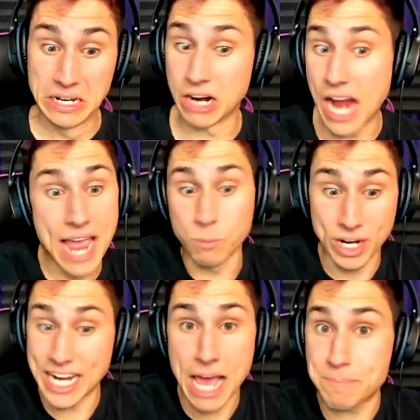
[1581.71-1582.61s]
All right,
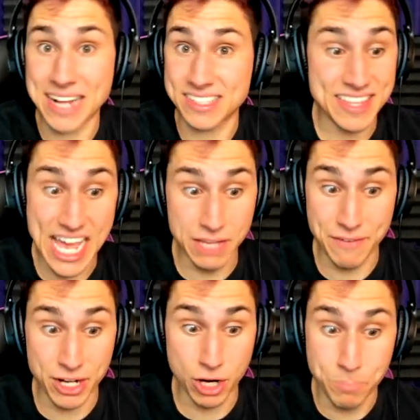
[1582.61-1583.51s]
we're going to head back to the
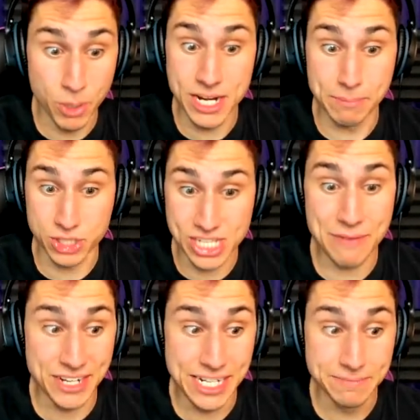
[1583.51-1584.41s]
elevator and put number
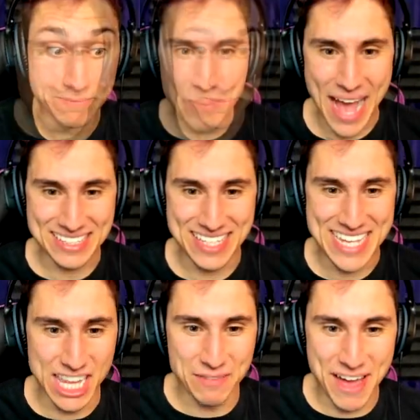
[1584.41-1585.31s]
seven in. Back to
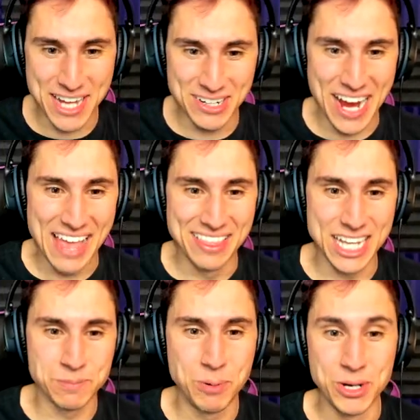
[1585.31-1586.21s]
the elevator, and
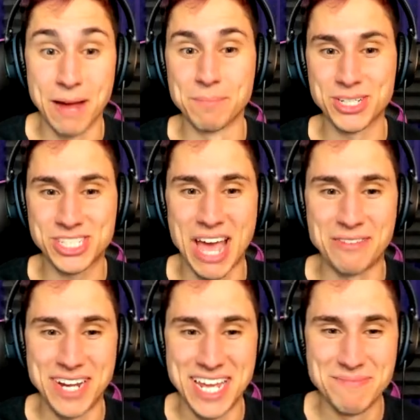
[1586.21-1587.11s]
let's put number
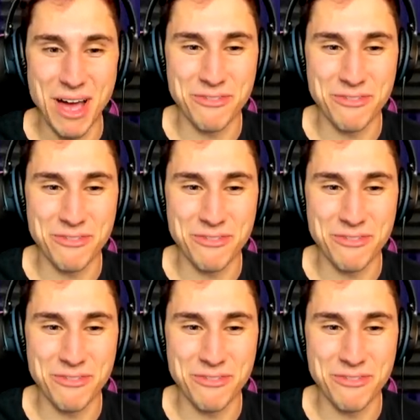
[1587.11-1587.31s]
seven in.